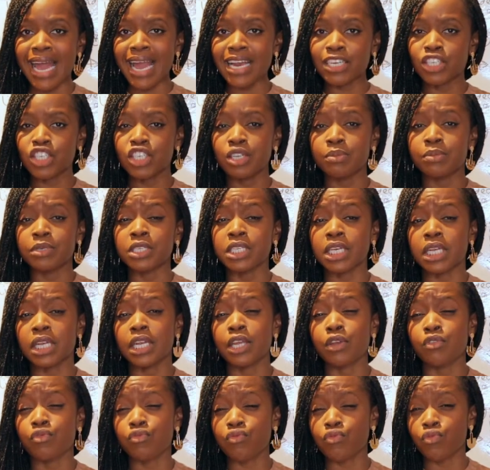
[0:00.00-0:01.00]
actually
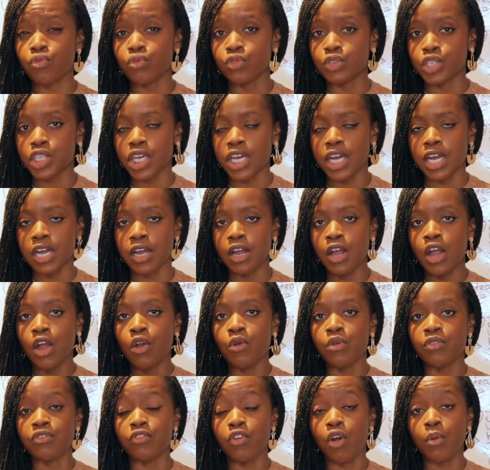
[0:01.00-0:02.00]
particularly cruel to her.
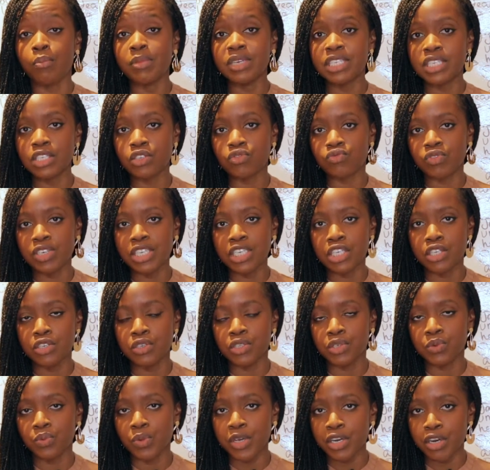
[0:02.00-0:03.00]
We've got Mrs. Reed,
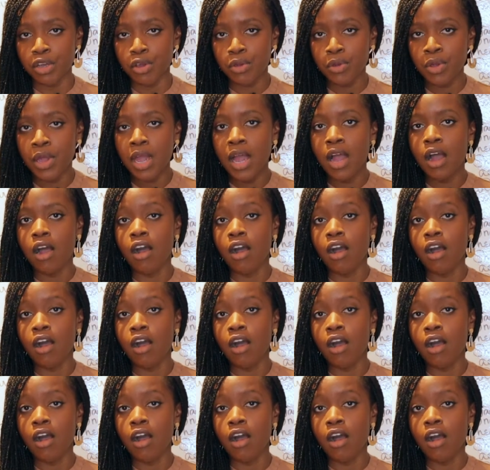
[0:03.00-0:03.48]
who's a widow.